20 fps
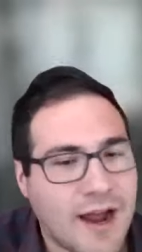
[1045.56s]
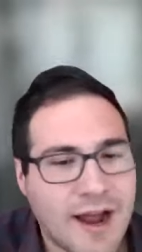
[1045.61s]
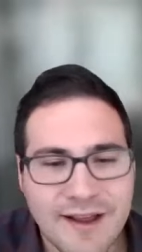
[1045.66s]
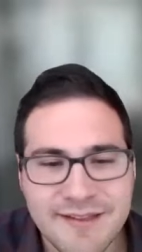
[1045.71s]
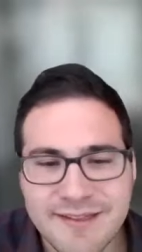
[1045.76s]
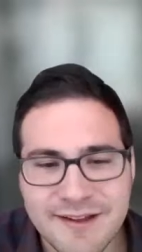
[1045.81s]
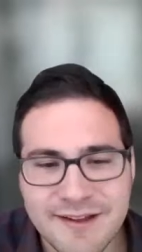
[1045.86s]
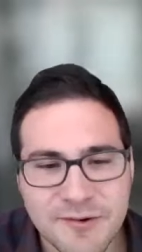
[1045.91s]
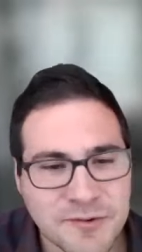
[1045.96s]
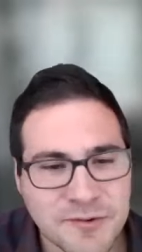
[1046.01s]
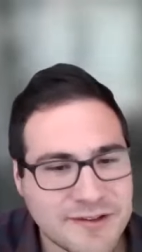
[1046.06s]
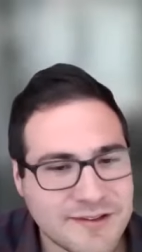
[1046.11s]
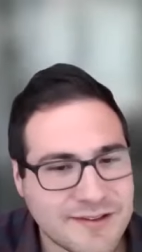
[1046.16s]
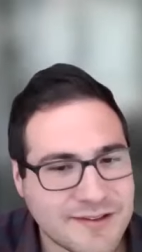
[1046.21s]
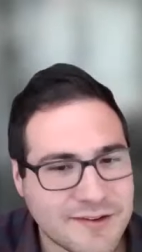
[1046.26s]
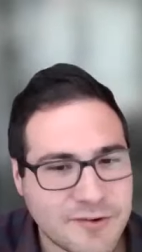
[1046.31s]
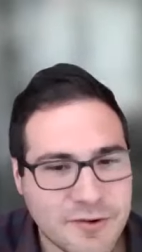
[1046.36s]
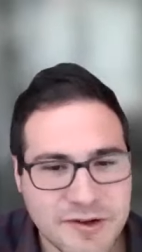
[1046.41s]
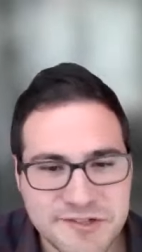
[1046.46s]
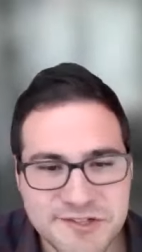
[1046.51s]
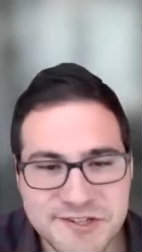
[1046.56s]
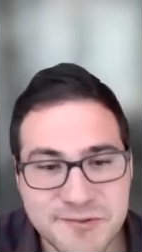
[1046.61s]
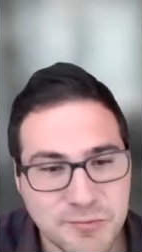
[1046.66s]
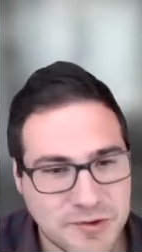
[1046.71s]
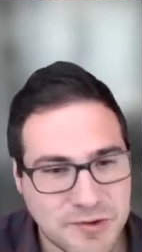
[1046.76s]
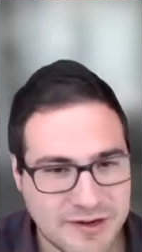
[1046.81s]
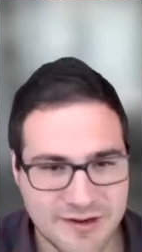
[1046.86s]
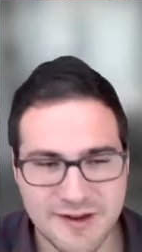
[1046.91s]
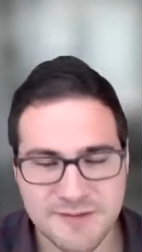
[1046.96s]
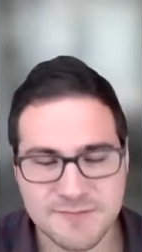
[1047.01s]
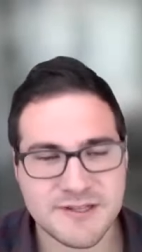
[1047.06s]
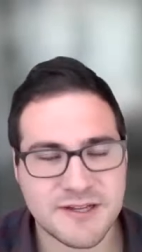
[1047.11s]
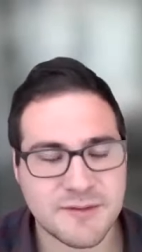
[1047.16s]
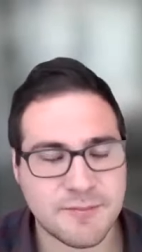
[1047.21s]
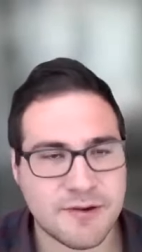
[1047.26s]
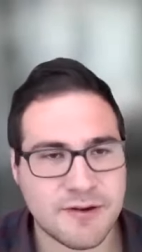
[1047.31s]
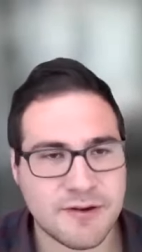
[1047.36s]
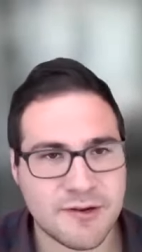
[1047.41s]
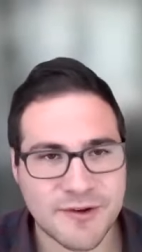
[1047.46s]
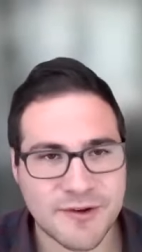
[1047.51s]
I think a really good question when it comes to
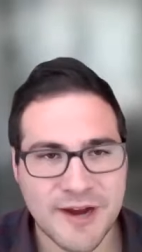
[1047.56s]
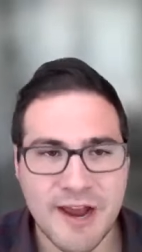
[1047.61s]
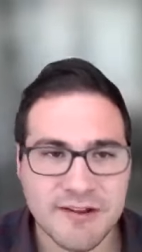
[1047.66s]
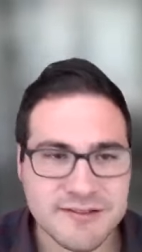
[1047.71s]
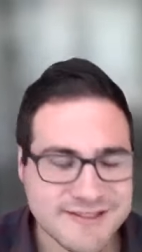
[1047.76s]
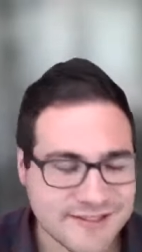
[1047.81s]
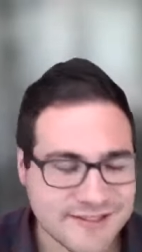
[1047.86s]
community around.